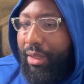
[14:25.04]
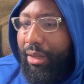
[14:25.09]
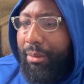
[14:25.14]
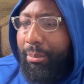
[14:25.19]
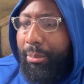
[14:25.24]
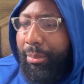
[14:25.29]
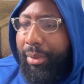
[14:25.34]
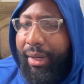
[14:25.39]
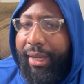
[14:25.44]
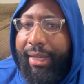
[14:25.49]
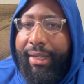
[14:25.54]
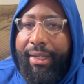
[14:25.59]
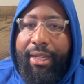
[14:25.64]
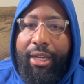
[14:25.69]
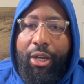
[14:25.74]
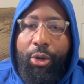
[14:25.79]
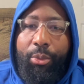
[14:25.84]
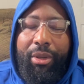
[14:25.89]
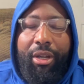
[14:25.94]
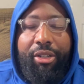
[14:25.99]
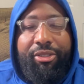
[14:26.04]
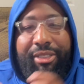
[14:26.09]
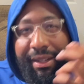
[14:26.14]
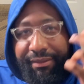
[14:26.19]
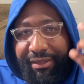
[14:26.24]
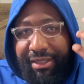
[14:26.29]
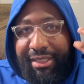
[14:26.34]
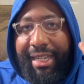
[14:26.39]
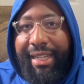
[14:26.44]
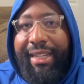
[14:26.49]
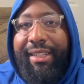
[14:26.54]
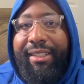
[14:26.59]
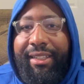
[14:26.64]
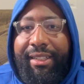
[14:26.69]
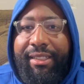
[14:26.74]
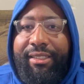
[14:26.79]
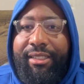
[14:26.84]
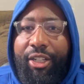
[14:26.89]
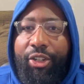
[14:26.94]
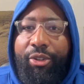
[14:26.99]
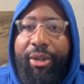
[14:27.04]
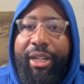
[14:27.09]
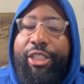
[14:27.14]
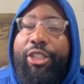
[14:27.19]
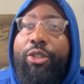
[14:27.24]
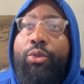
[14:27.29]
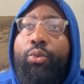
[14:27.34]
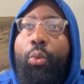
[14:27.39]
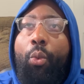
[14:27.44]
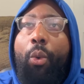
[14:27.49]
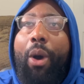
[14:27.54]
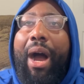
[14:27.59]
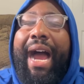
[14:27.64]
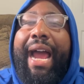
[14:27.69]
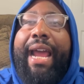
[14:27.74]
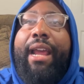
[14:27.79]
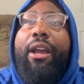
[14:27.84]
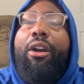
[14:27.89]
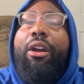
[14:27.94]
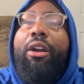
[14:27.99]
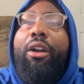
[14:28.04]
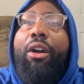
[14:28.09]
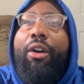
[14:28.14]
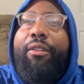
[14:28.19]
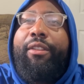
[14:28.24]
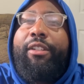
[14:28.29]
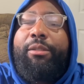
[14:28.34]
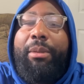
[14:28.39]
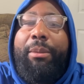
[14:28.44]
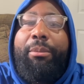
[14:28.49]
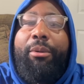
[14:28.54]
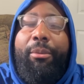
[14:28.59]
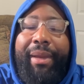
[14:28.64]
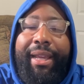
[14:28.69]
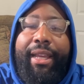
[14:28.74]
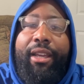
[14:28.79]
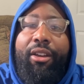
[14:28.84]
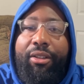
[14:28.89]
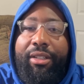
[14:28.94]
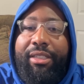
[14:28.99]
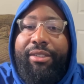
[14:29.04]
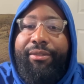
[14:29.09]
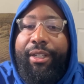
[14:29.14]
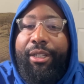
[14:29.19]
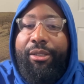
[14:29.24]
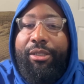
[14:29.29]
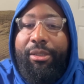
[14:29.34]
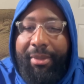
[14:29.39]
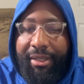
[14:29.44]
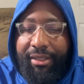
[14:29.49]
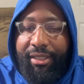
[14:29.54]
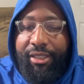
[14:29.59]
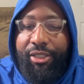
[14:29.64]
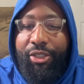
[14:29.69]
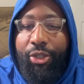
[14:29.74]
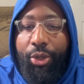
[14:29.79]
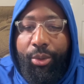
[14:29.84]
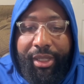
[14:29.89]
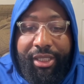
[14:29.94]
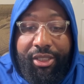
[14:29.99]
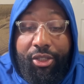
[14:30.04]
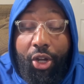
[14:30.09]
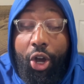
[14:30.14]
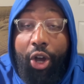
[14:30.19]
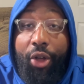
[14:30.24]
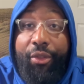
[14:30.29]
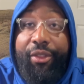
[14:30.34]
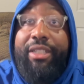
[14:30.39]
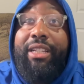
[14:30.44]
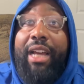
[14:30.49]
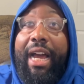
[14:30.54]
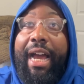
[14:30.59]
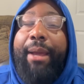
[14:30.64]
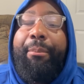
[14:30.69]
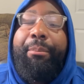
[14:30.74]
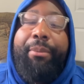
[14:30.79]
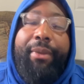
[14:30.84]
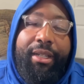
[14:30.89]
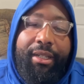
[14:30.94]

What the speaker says: But we also have to take into consideration, why are all these people making all these videos about these tokens all the time?